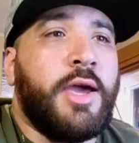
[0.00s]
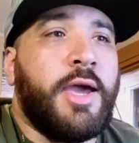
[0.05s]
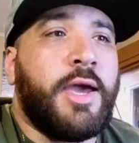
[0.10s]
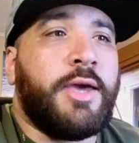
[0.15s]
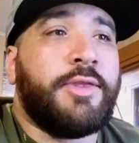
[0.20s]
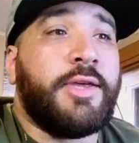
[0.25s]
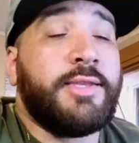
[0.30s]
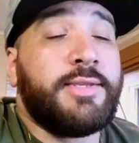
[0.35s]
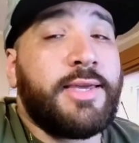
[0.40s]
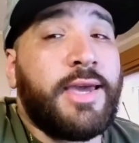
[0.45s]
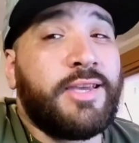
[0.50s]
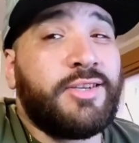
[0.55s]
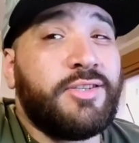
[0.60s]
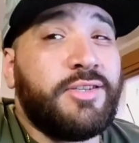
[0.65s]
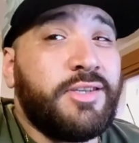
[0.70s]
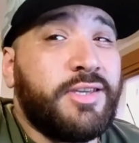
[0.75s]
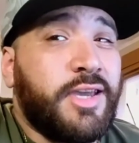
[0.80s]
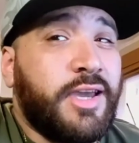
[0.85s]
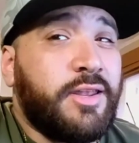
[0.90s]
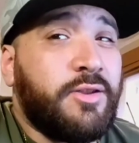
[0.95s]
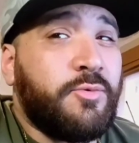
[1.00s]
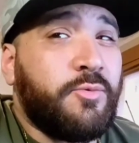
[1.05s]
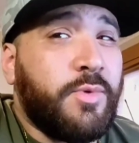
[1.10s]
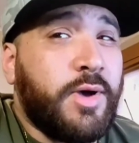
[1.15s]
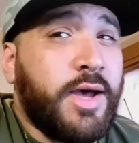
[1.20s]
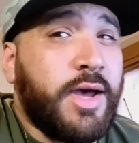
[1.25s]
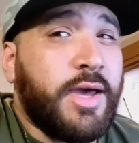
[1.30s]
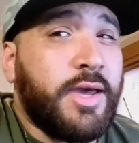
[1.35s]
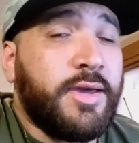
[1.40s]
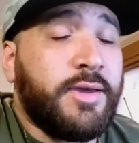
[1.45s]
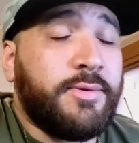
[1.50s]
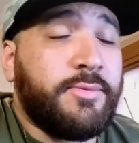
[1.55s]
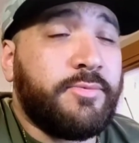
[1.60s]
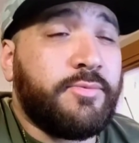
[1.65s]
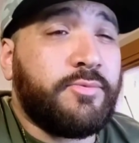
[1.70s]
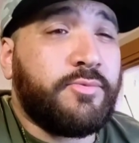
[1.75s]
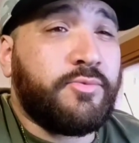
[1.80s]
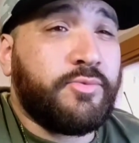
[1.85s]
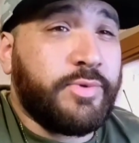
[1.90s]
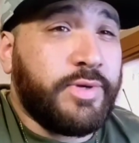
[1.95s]
And that's actually kind of why
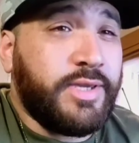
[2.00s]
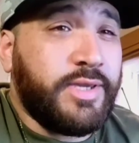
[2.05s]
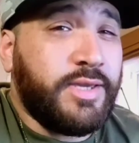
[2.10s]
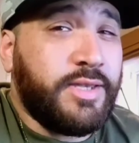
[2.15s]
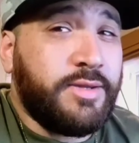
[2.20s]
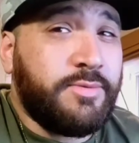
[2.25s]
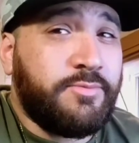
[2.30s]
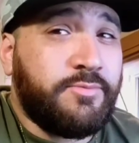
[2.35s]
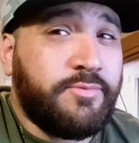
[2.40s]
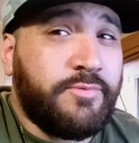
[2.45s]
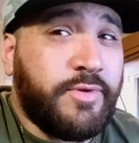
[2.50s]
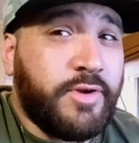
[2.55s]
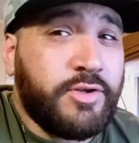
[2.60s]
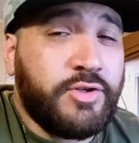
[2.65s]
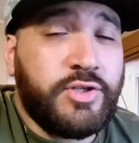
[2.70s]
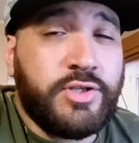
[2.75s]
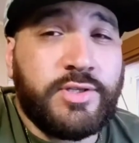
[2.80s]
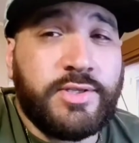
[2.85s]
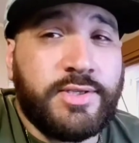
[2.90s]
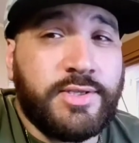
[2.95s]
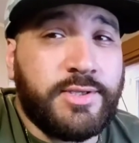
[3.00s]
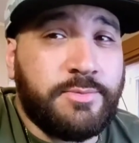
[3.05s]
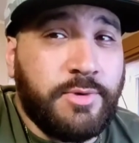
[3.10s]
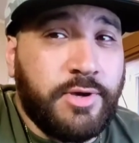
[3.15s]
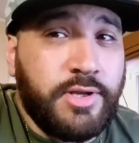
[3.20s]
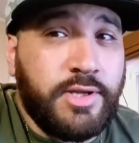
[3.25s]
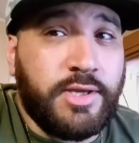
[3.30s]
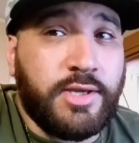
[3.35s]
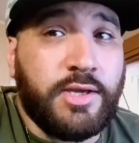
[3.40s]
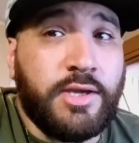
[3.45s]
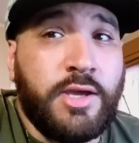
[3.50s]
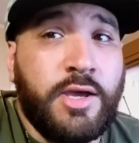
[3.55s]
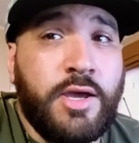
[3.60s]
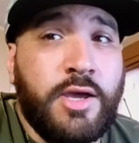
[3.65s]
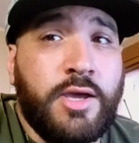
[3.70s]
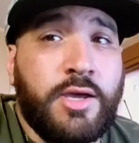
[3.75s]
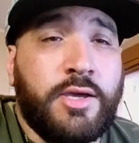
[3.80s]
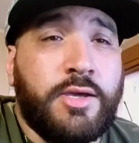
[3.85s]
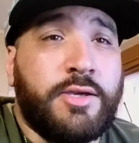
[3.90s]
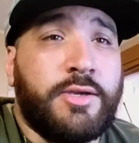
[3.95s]
weed functions as money.
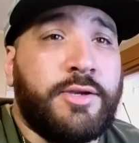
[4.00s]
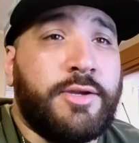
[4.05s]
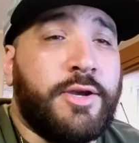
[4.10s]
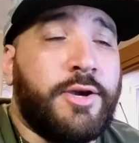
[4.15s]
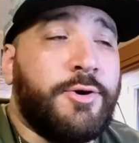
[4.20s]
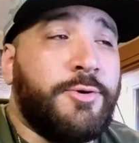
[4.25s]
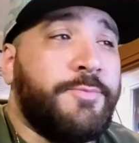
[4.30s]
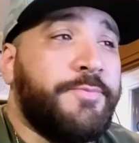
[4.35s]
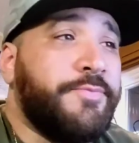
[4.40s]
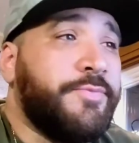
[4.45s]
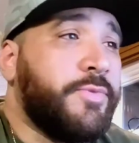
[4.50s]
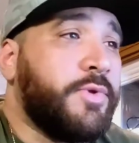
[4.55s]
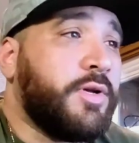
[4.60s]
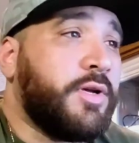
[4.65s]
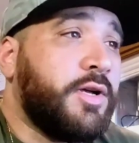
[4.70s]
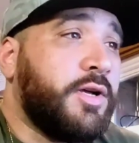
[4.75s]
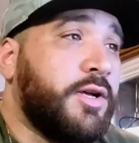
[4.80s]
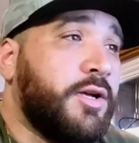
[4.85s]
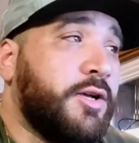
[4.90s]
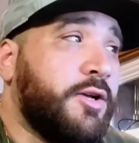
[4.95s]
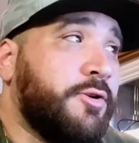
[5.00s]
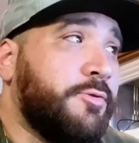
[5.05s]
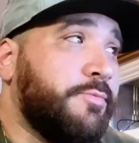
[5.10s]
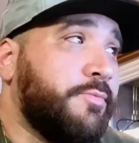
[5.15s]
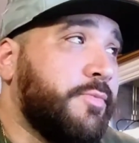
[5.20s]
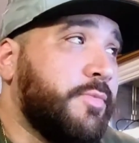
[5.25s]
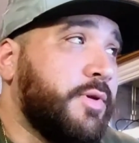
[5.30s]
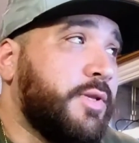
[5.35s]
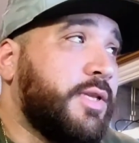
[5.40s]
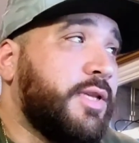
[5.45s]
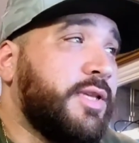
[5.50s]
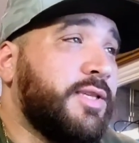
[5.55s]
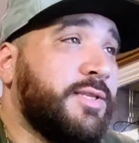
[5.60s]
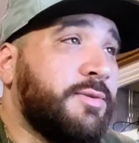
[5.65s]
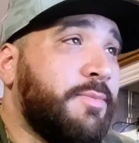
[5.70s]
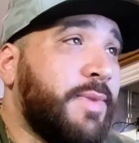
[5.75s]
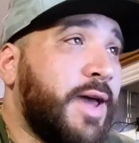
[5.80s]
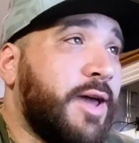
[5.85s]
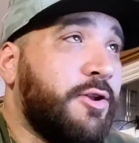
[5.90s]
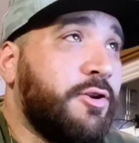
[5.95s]
It doesn't
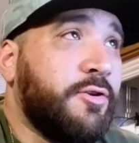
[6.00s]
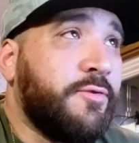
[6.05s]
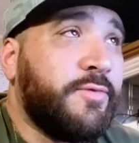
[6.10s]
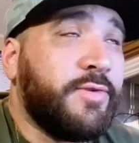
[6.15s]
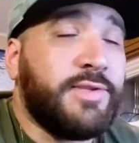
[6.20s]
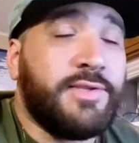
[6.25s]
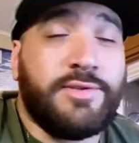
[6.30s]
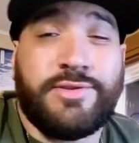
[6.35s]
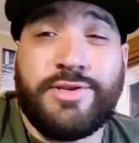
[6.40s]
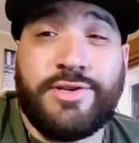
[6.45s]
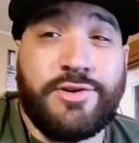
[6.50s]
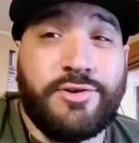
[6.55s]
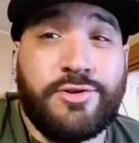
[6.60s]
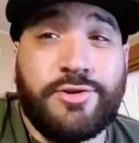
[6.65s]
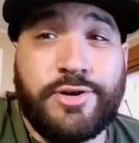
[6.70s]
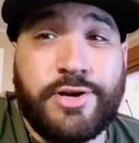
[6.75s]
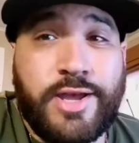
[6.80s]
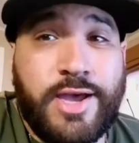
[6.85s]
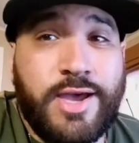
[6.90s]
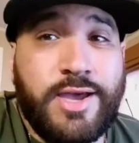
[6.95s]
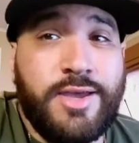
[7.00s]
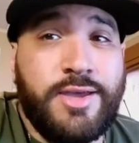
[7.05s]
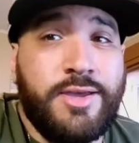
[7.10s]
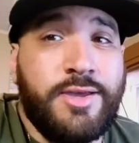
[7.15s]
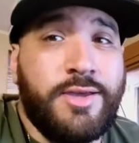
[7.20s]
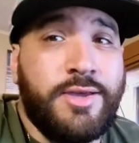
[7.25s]
matter if it's illegal or not.